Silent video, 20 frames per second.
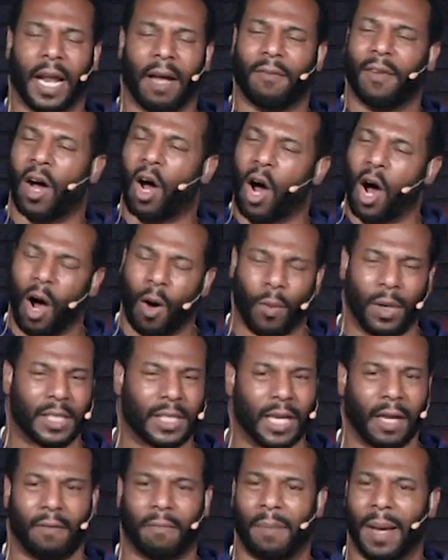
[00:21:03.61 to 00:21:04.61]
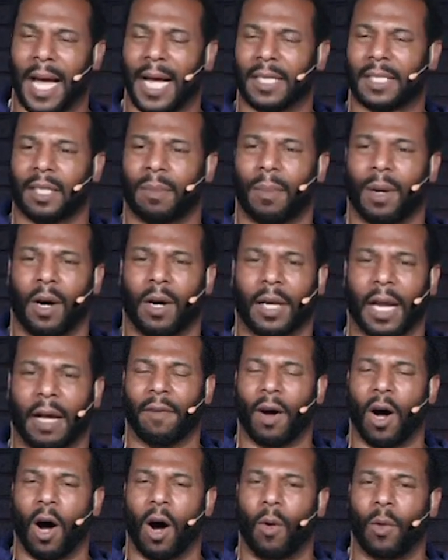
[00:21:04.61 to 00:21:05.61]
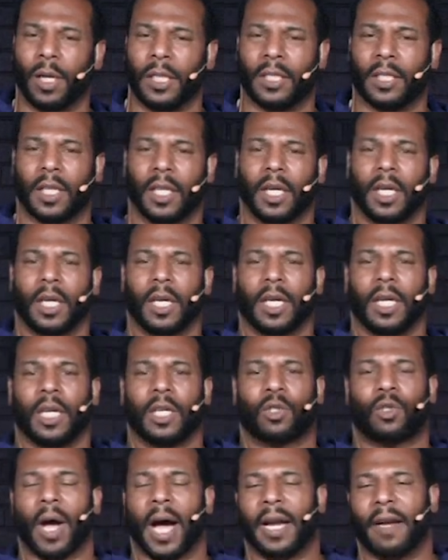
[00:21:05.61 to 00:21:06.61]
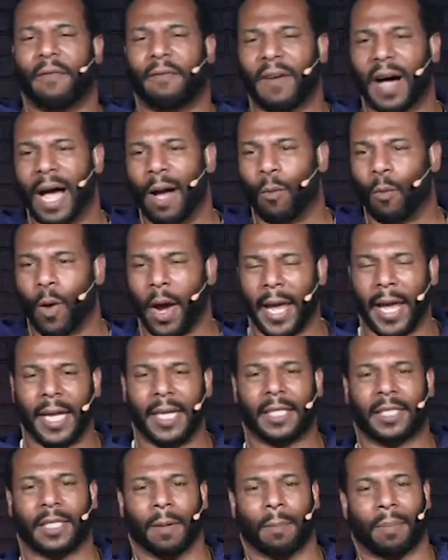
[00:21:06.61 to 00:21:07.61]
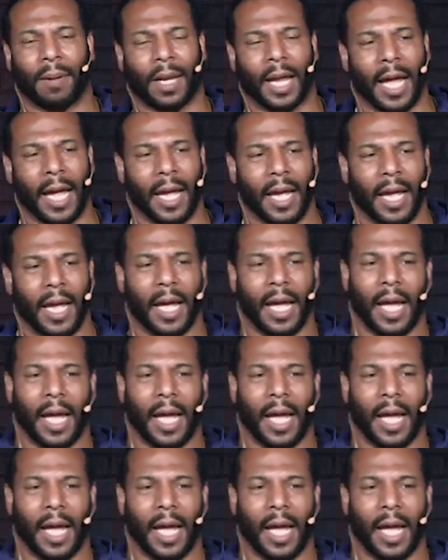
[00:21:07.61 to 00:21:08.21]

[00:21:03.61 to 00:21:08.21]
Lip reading: I've always loved basketball, always tried to find ways to play.